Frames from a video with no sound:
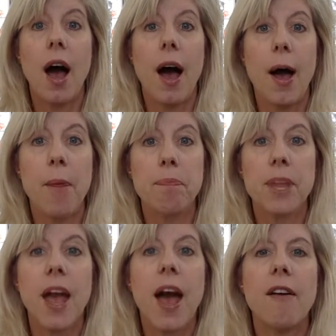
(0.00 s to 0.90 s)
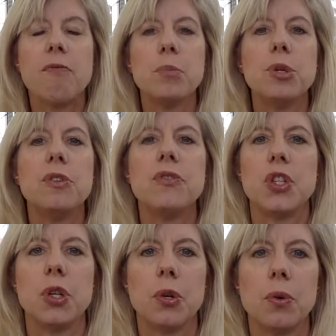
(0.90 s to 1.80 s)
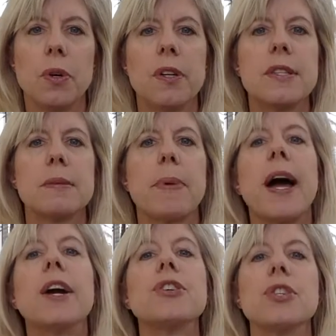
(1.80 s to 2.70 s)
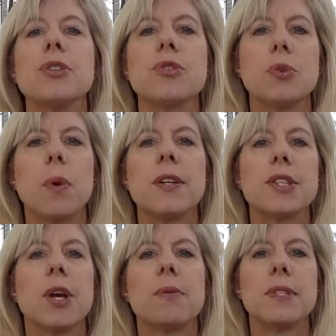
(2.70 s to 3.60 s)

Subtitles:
have moved you or inspired you to want to go